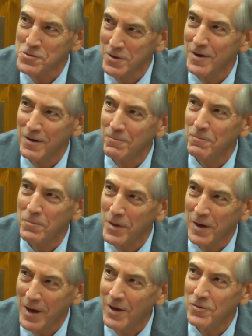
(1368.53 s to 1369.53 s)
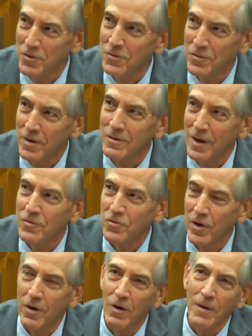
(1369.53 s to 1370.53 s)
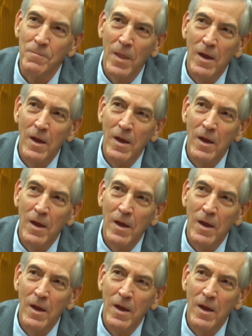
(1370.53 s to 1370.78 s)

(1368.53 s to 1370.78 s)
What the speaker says: the cases, et cetera.